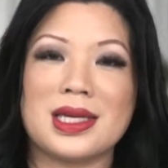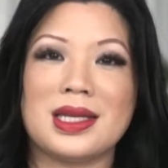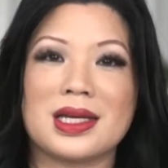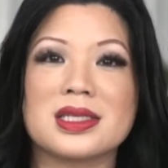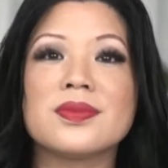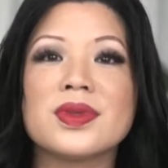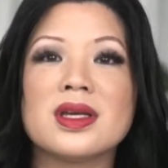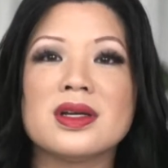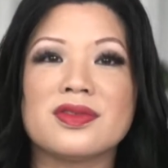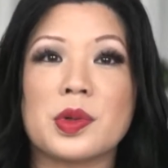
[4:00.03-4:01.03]
index
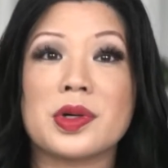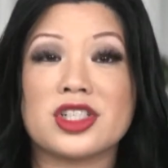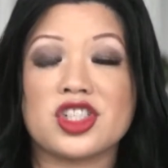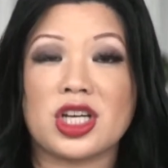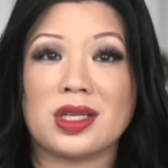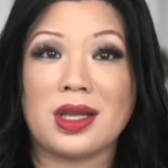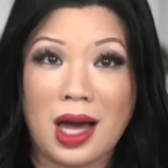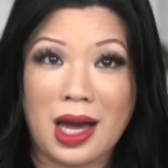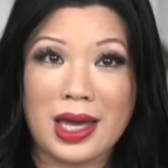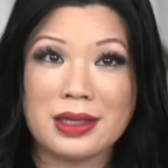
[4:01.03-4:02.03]
for
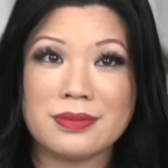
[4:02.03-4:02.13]
July.